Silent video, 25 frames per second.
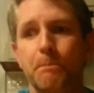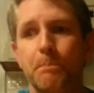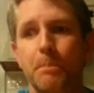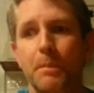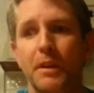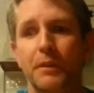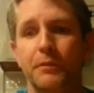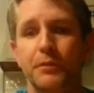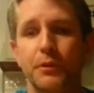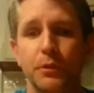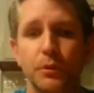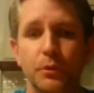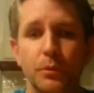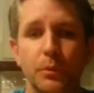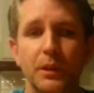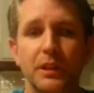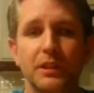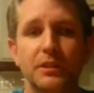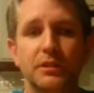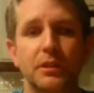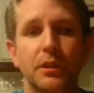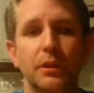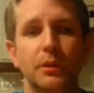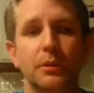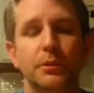if you're on the
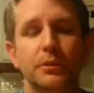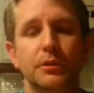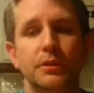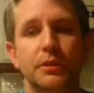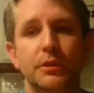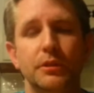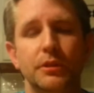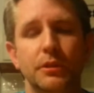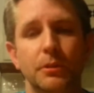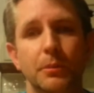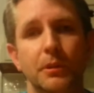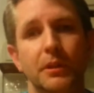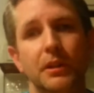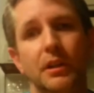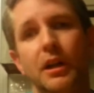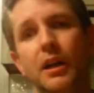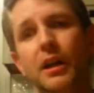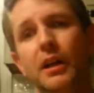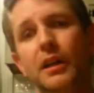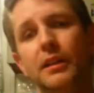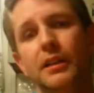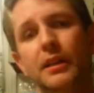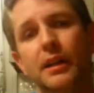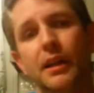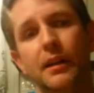West Coast, somewhere
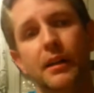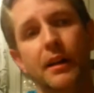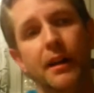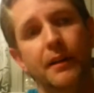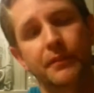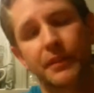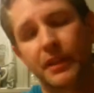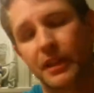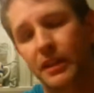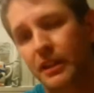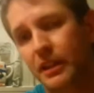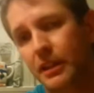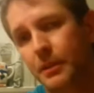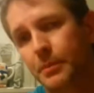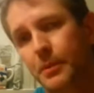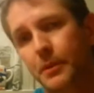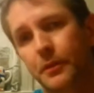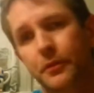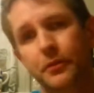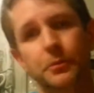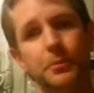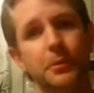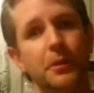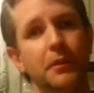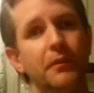hot, I've got a lot of people
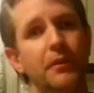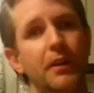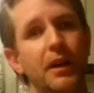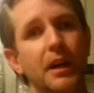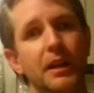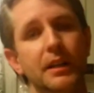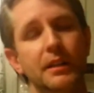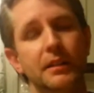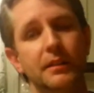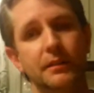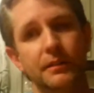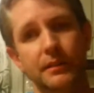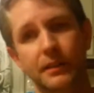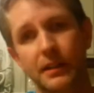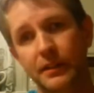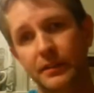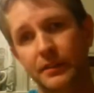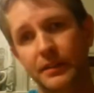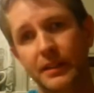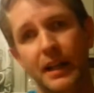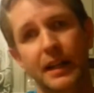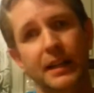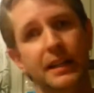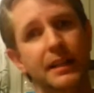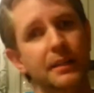from Nevada that's
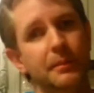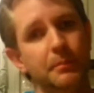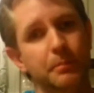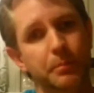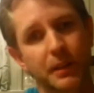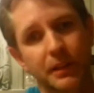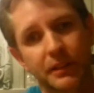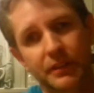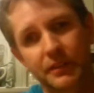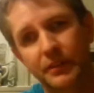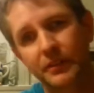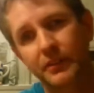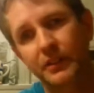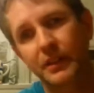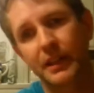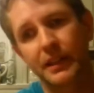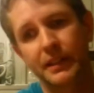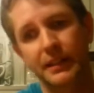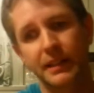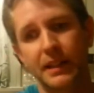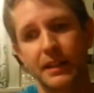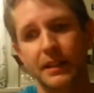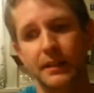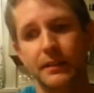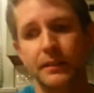got in, places like
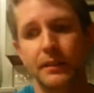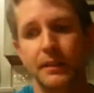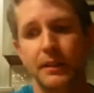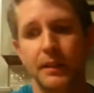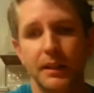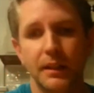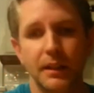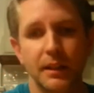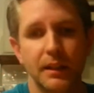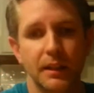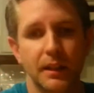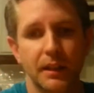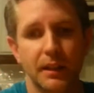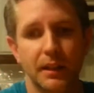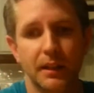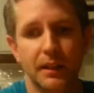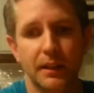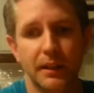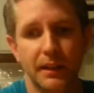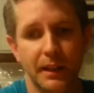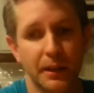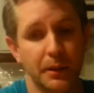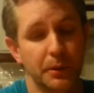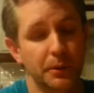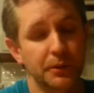that,
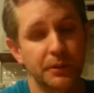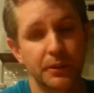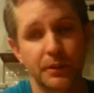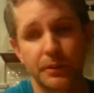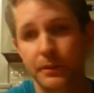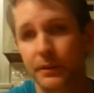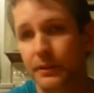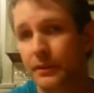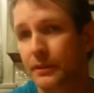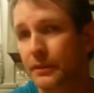Arizona.